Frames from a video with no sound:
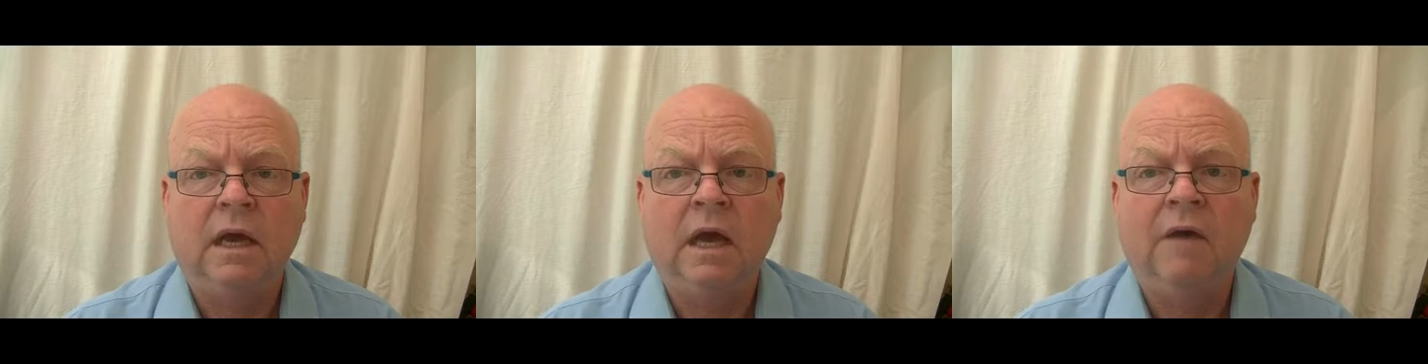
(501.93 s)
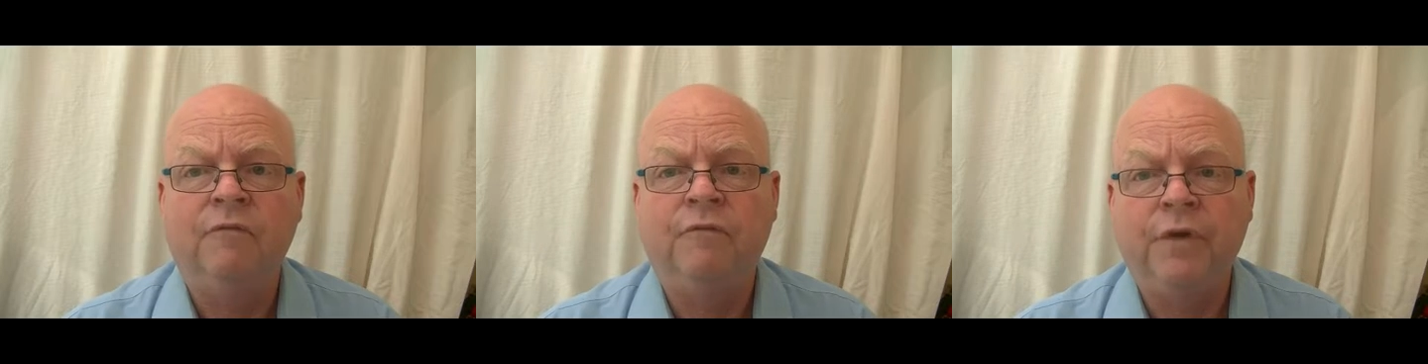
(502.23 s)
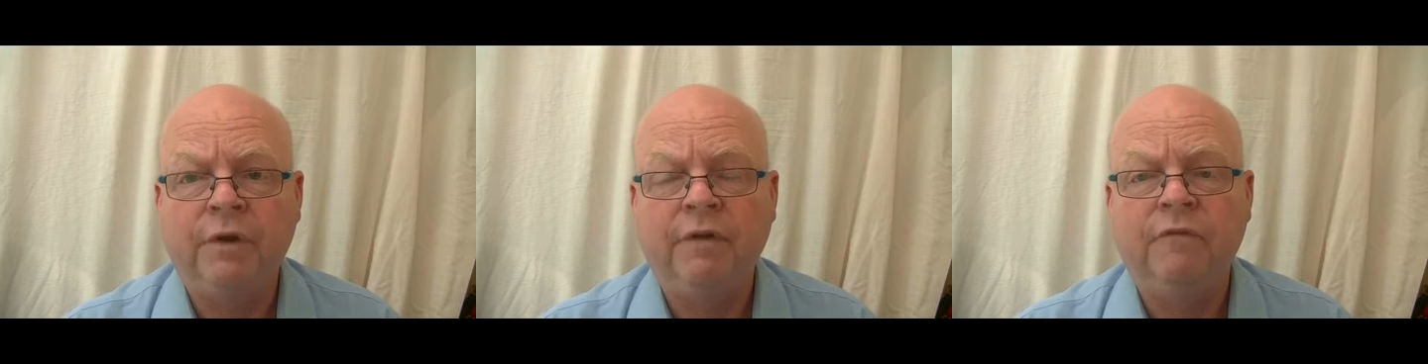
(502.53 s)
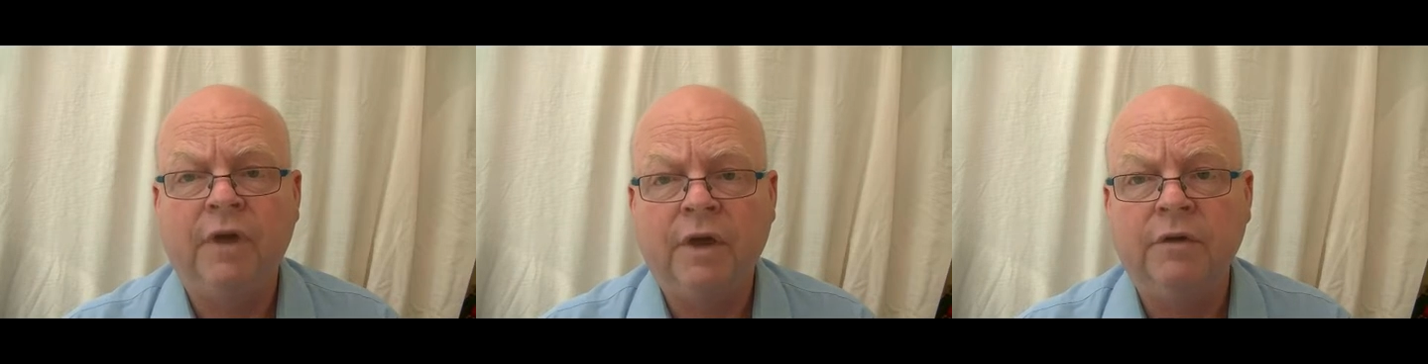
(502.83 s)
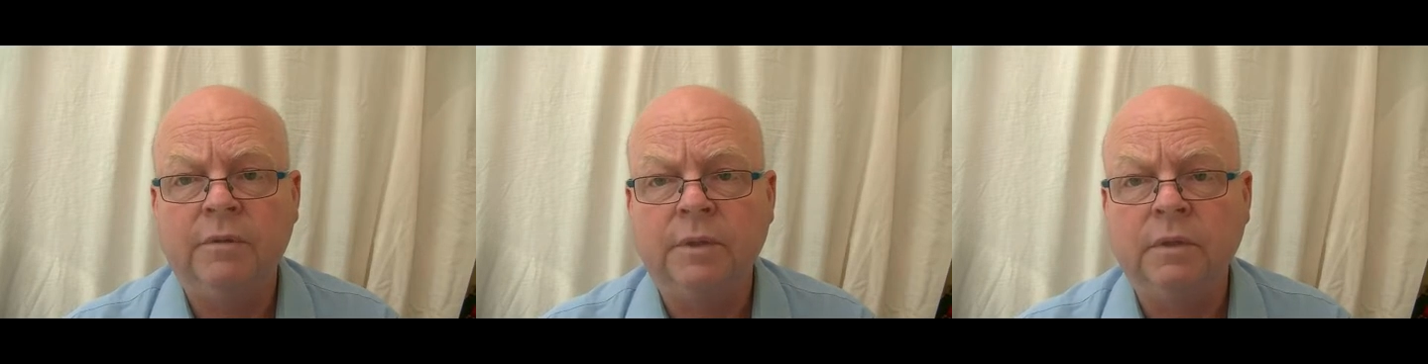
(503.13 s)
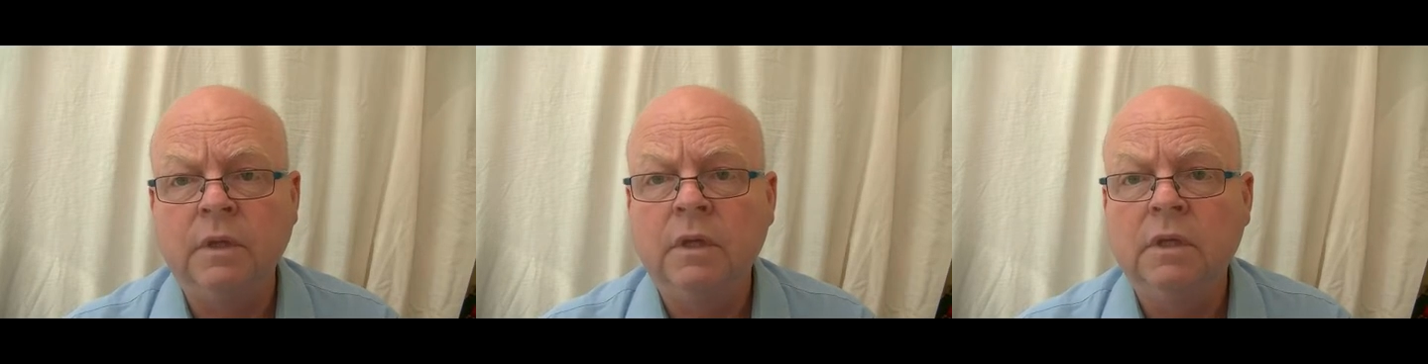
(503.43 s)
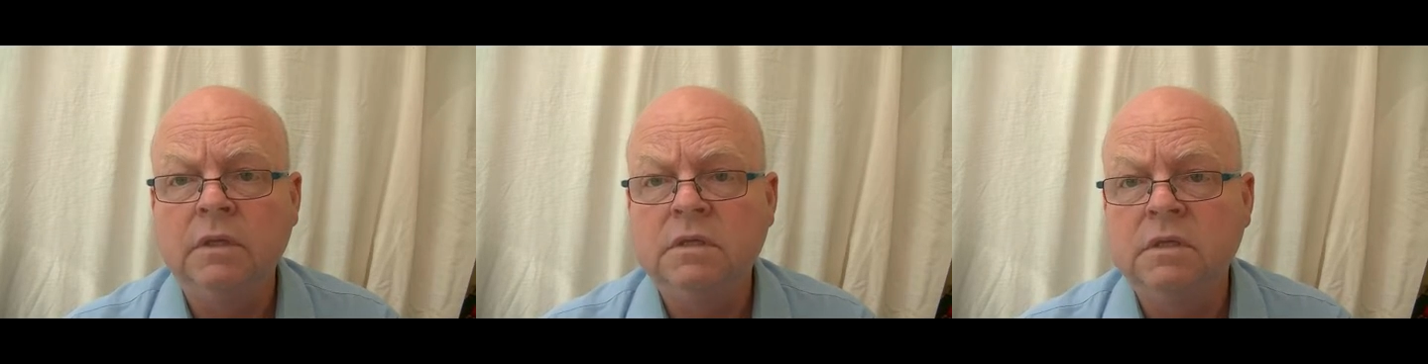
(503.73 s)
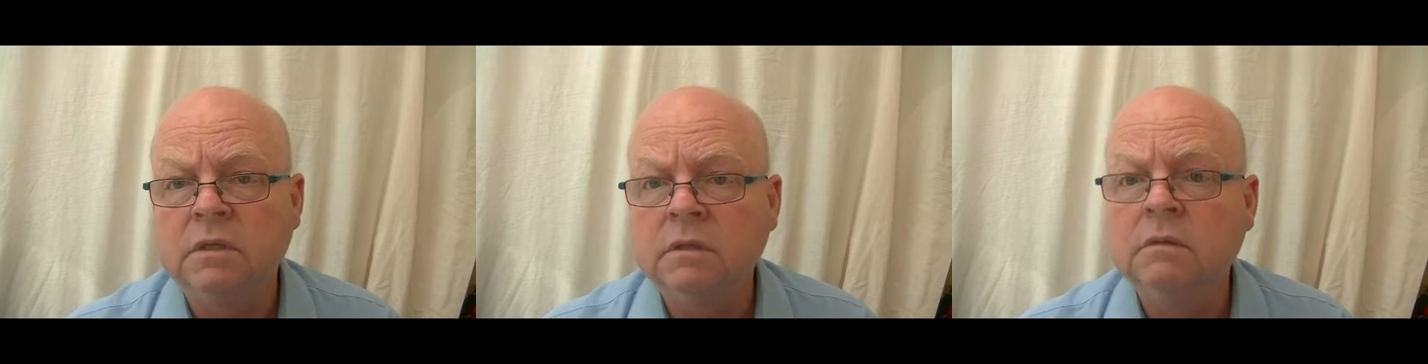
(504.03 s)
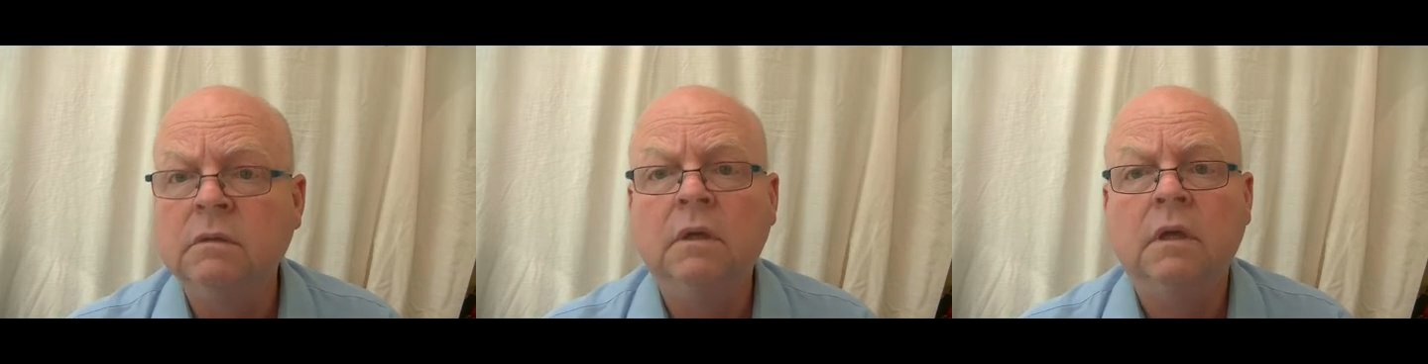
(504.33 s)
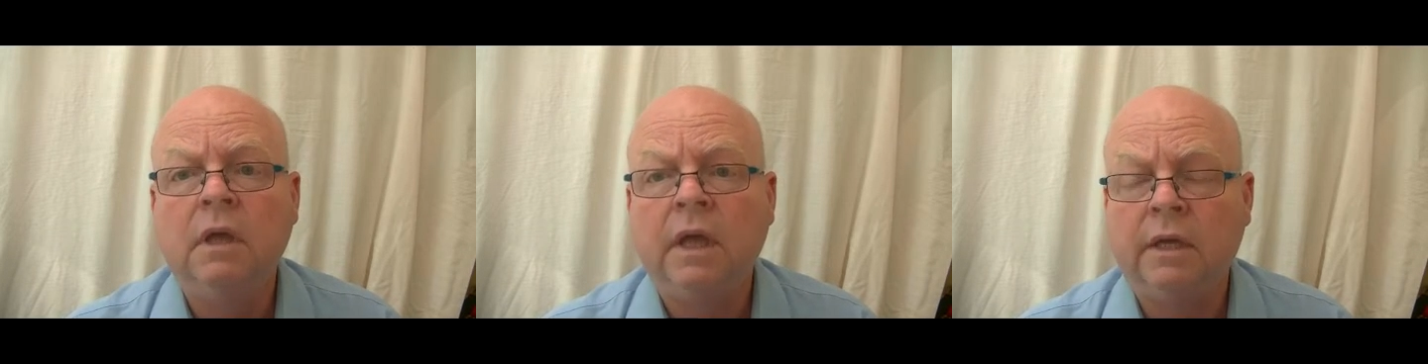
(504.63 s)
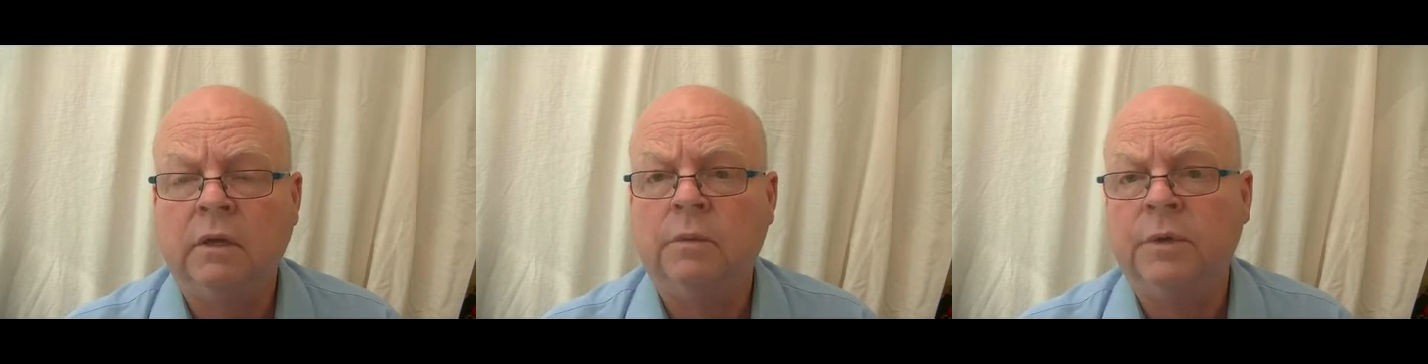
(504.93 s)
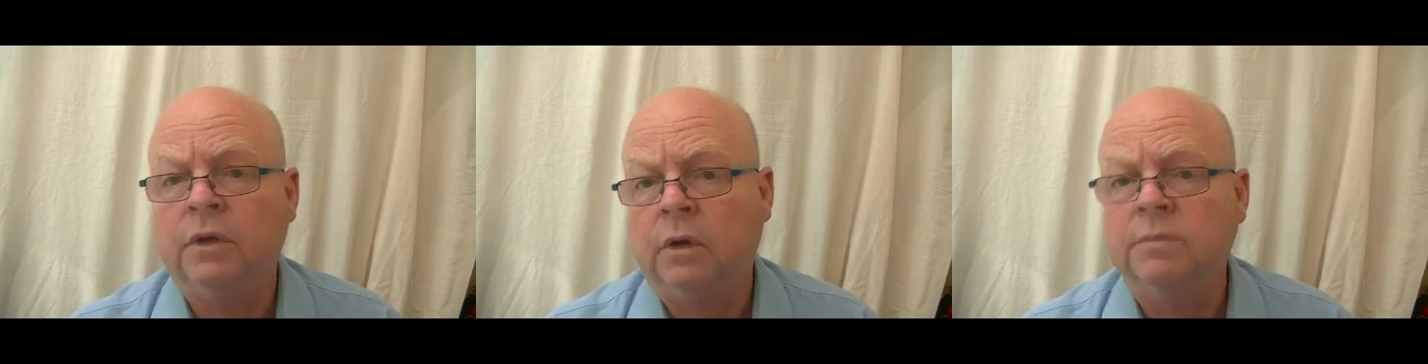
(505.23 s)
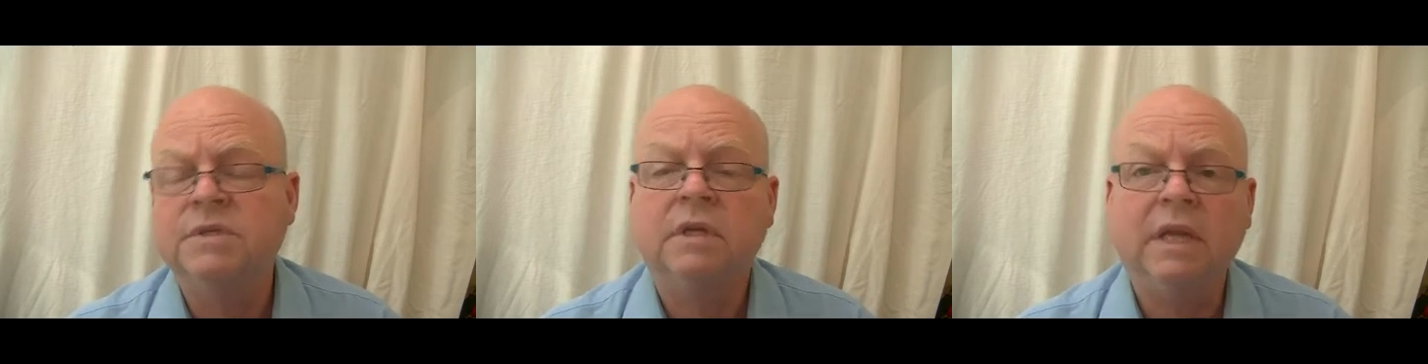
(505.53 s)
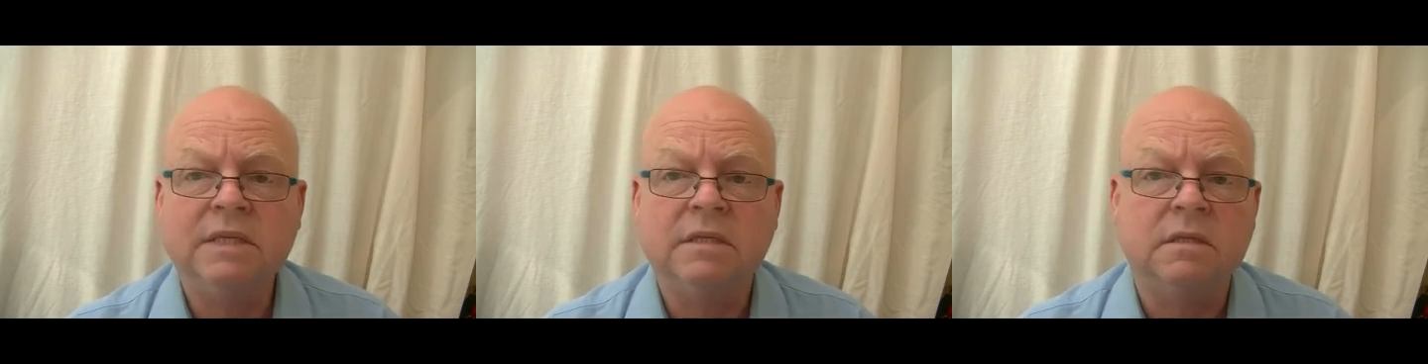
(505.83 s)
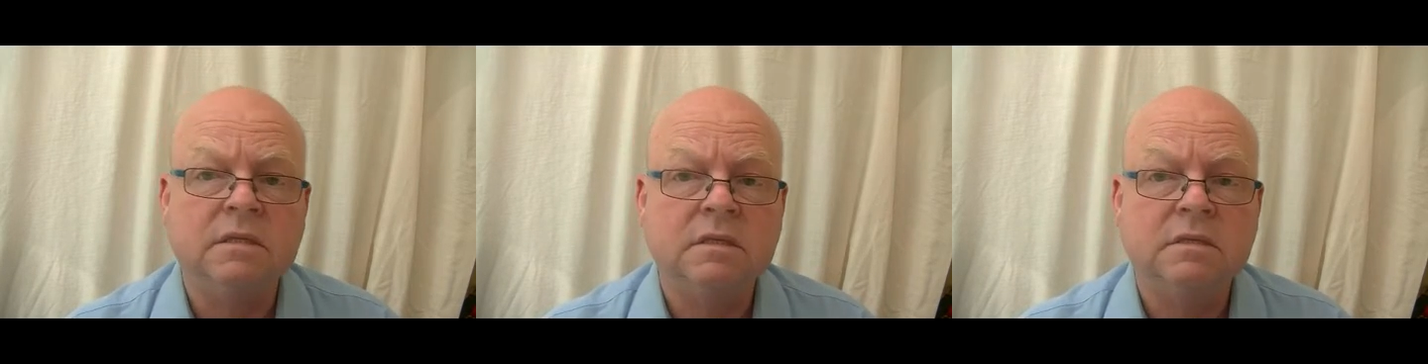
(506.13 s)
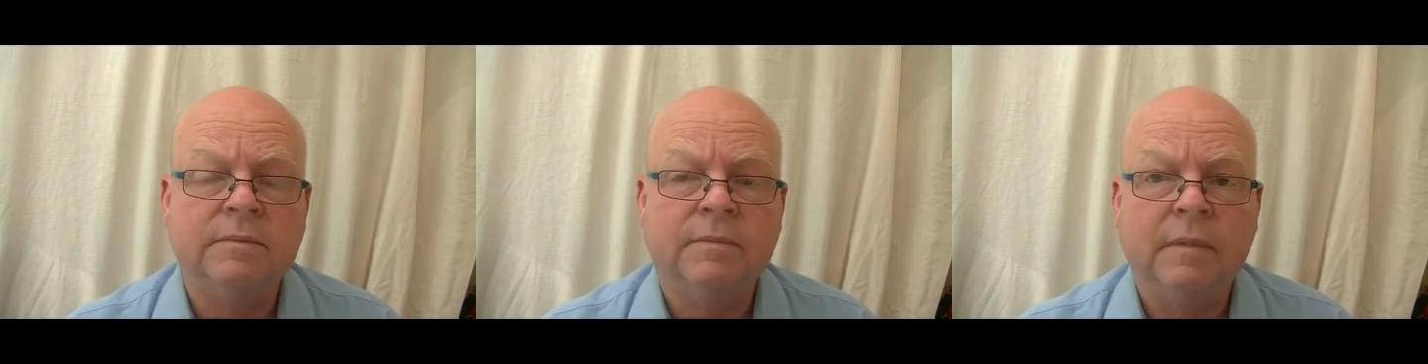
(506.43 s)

are very vulnerable to economic obsolescence.